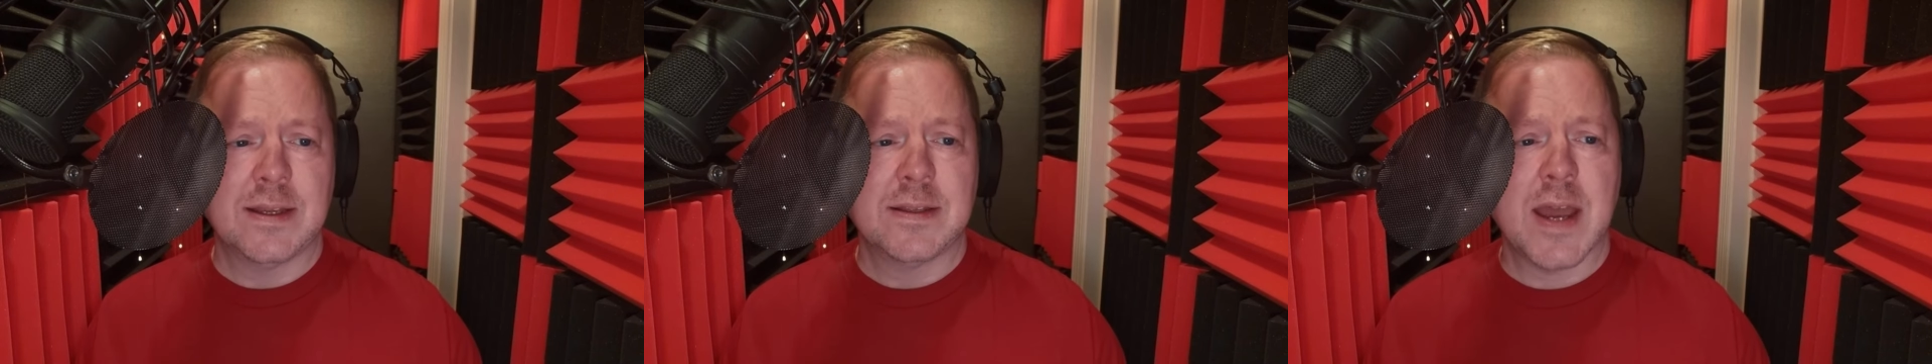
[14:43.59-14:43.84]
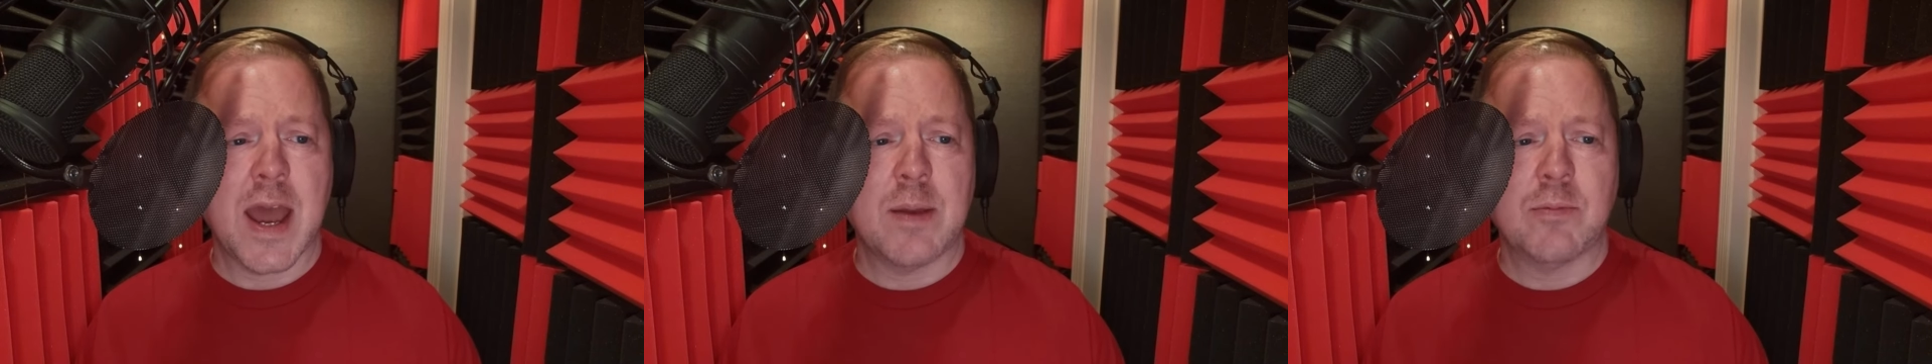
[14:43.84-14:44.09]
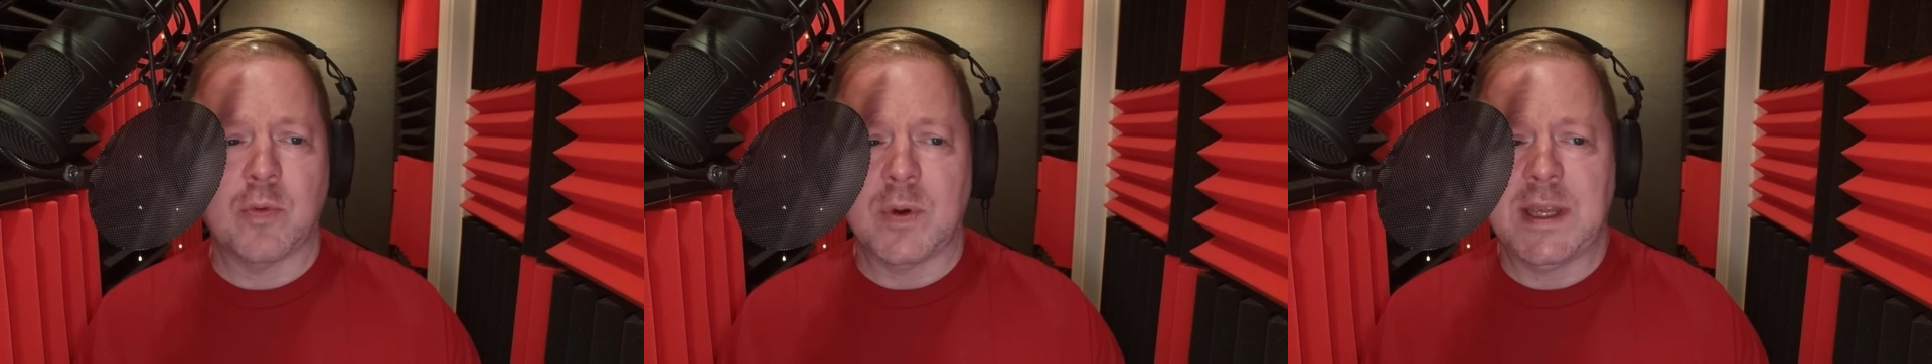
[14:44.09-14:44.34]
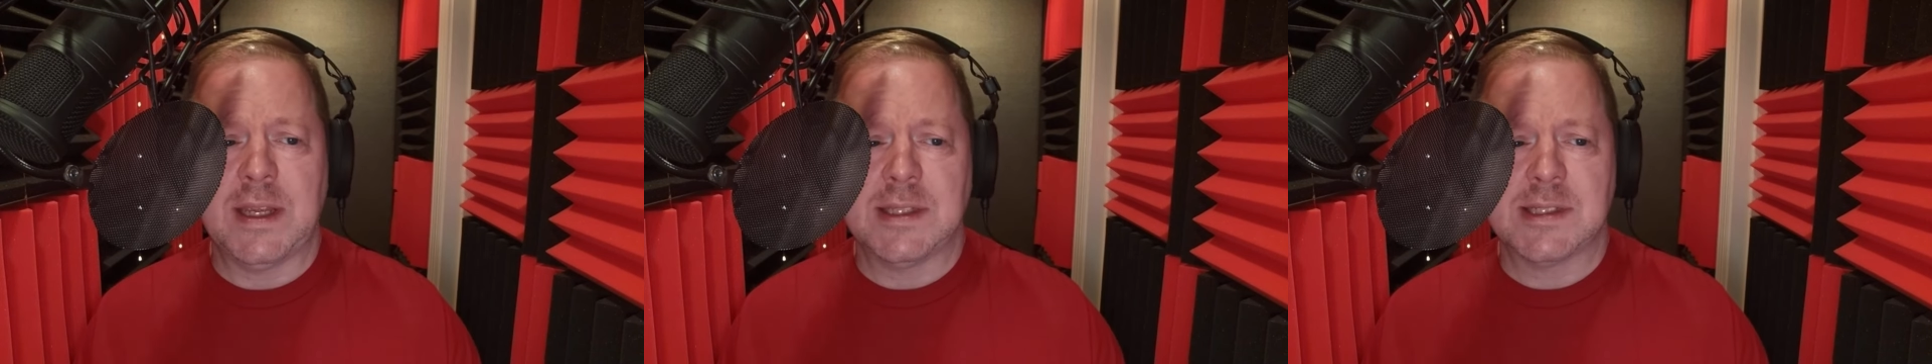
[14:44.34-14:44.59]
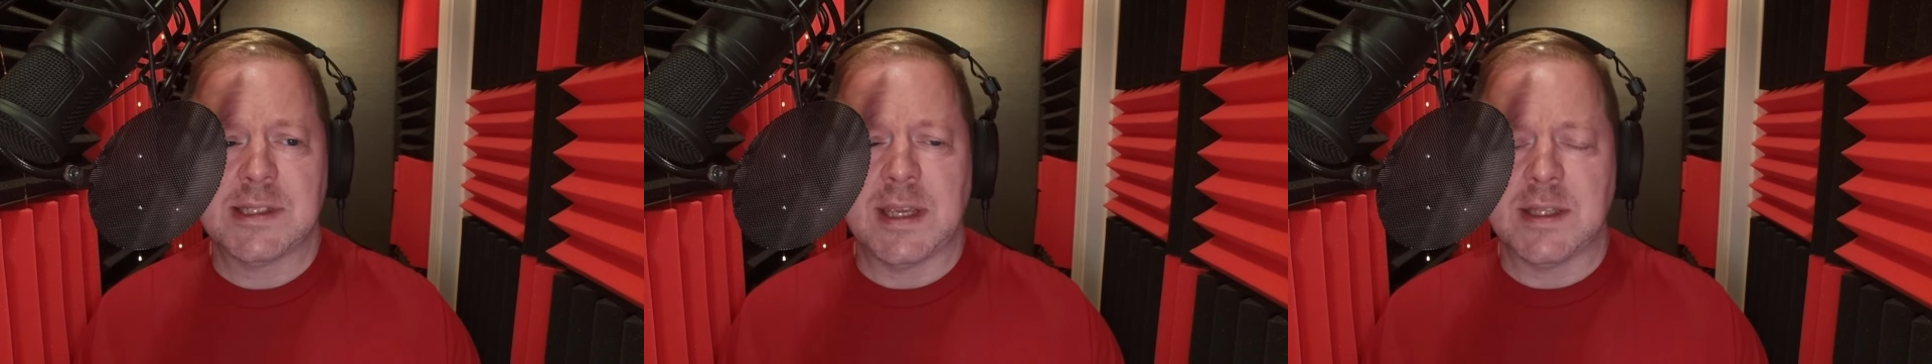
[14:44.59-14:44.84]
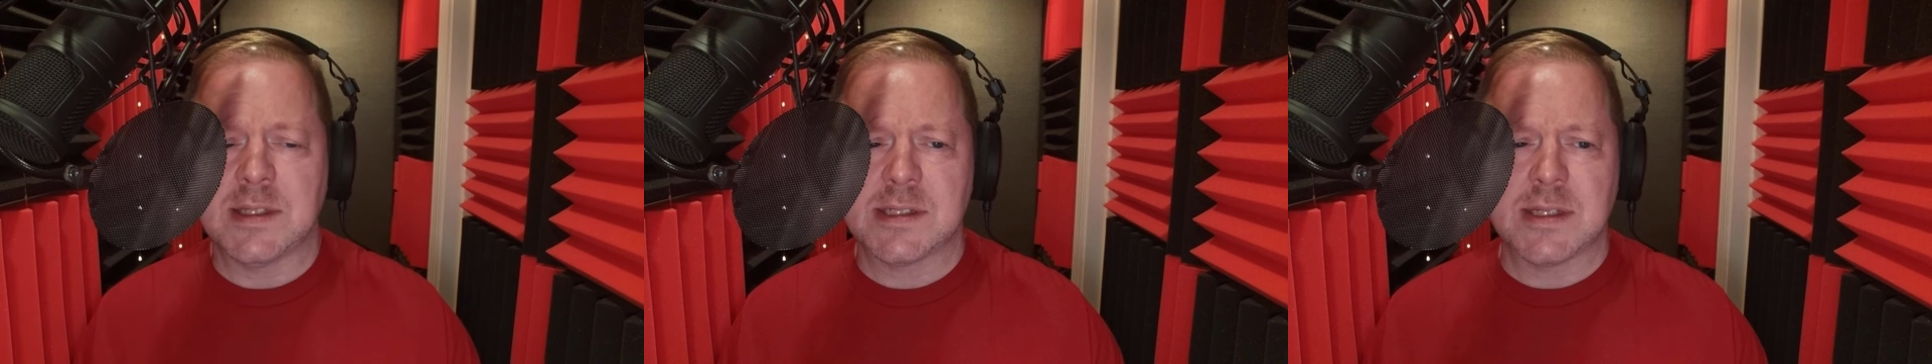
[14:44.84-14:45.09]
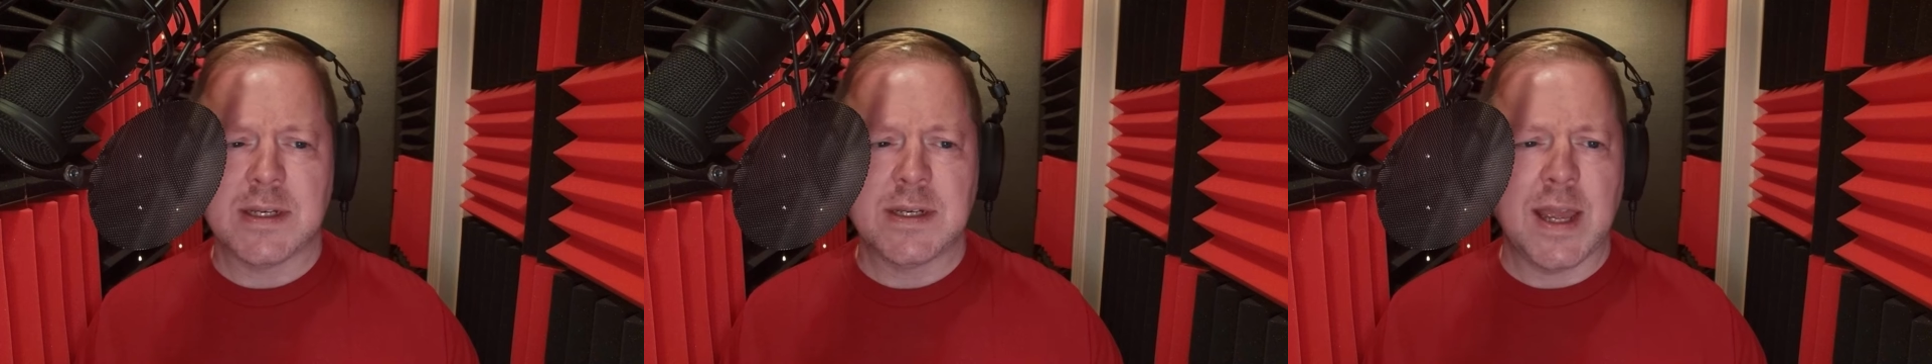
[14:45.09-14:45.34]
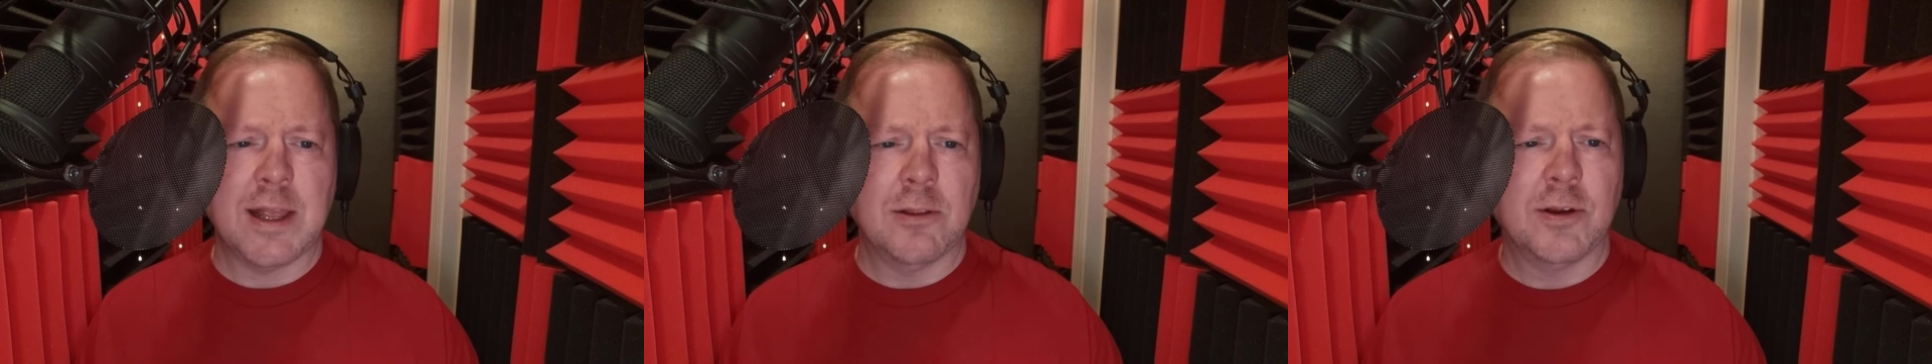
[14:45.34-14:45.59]
times when he'd seen
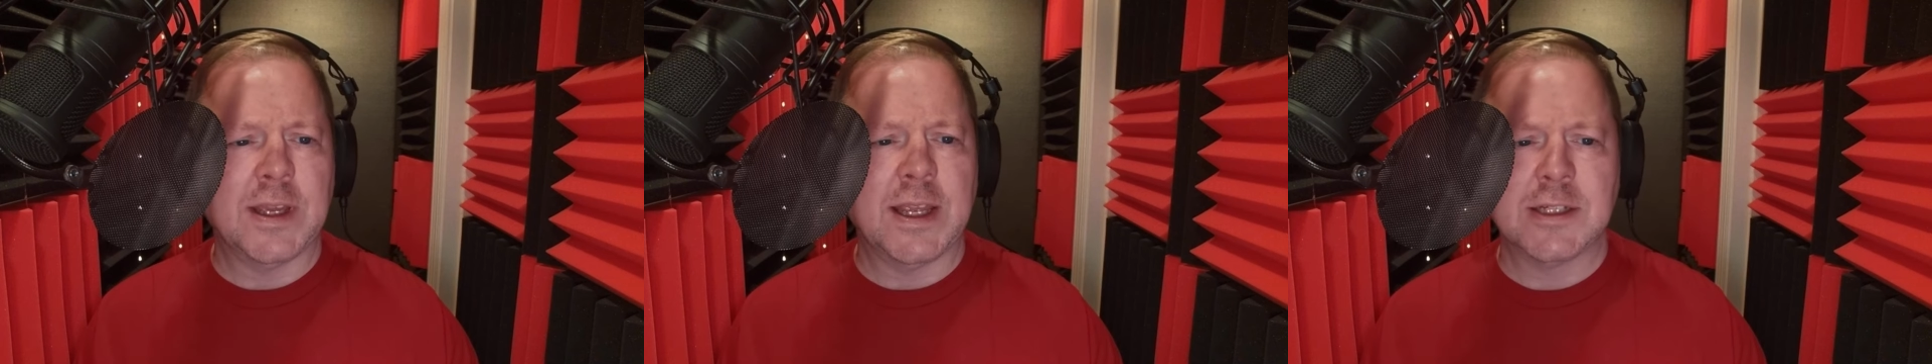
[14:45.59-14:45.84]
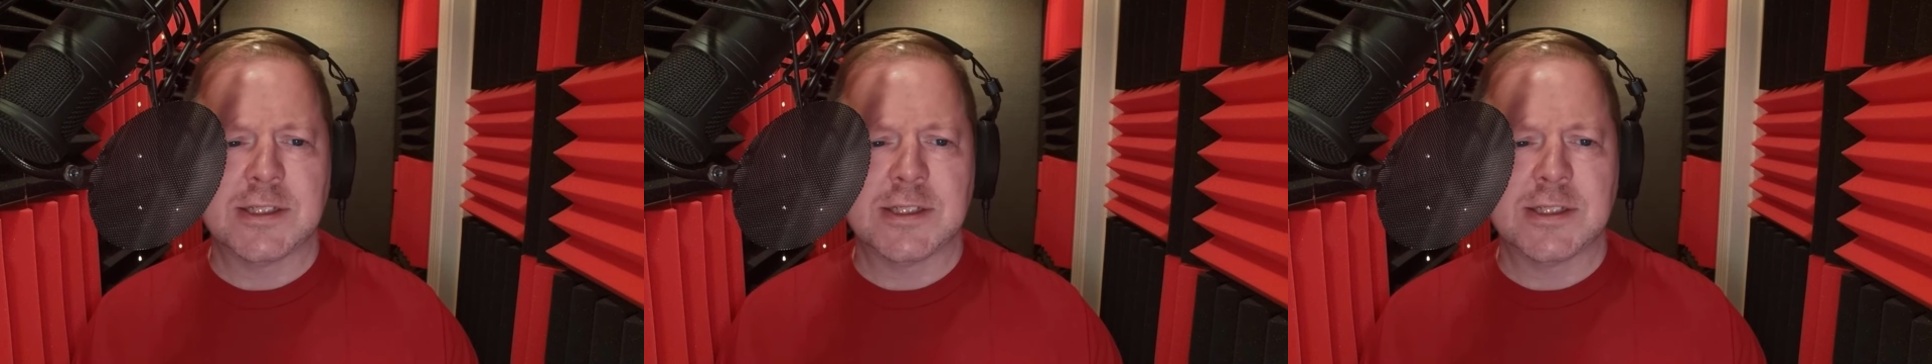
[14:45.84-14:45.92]
Sunday looking